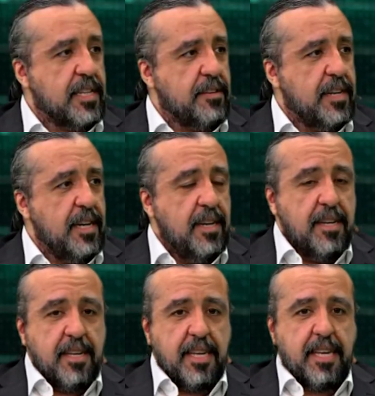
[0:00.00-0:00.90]
in a
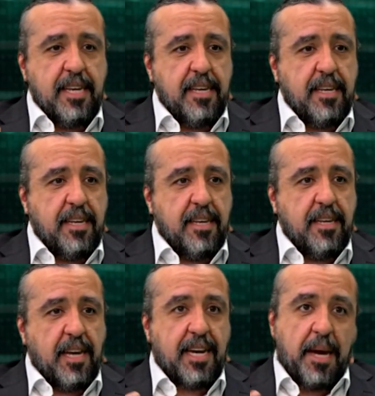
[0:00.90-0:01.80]
collaborative way,
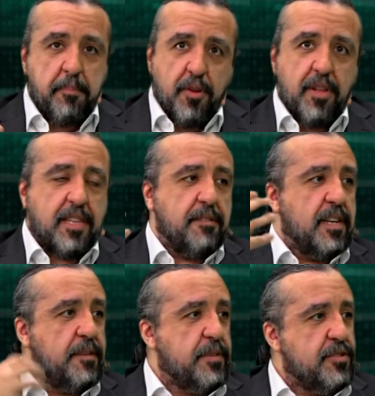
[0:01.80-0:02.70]
and
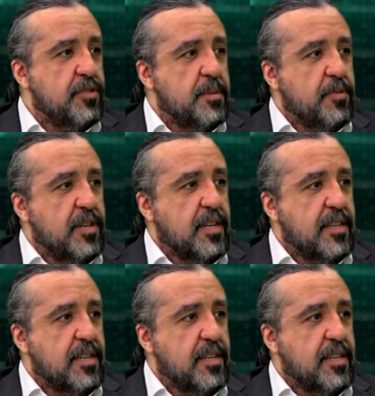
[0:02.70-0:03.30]
so we can have a